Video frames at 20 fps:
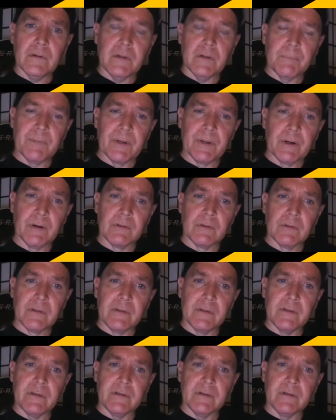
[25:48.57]

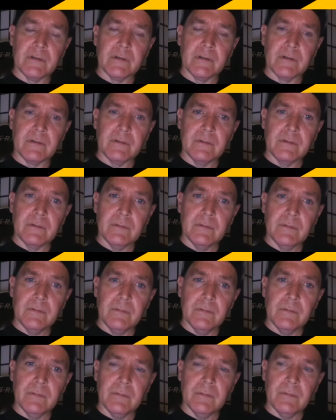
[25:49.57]
apparently uh
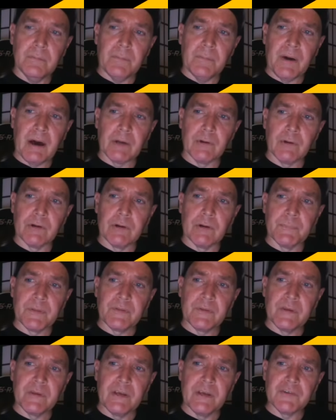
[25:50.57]
Bod had a
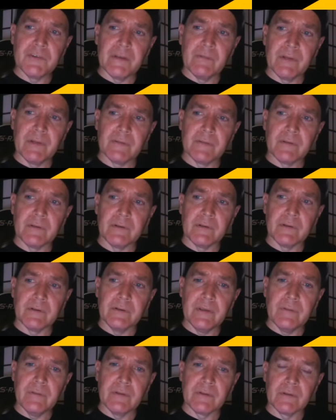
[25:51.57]
reputation even as a
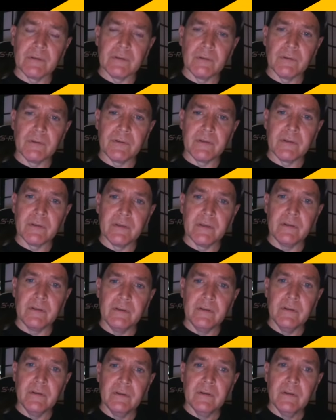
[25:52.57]
even as a little
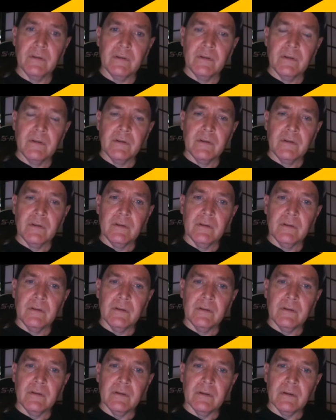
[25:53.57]
kid
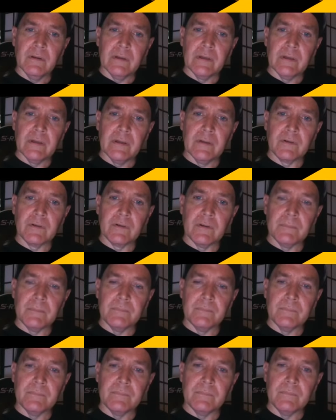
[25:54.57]
as
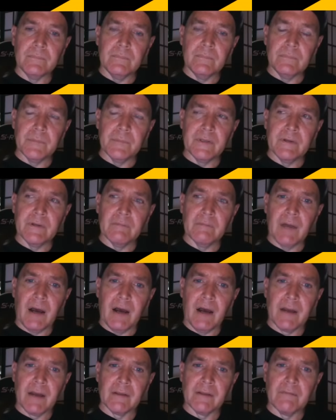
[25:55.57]
um, being
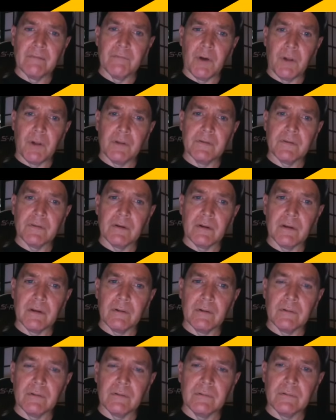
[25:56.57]
highly
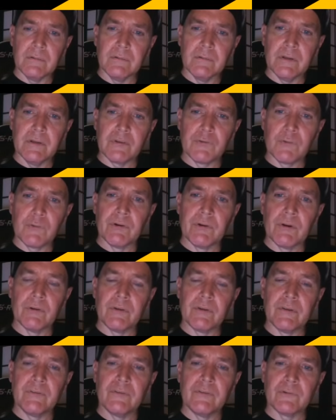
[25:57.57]
volatile,
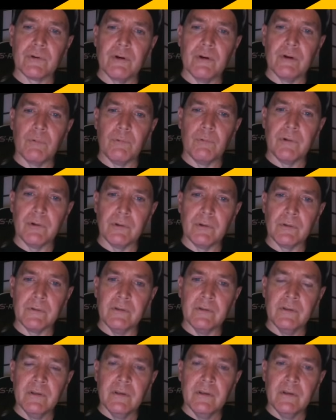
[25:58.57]
extraordinarily strong-willed.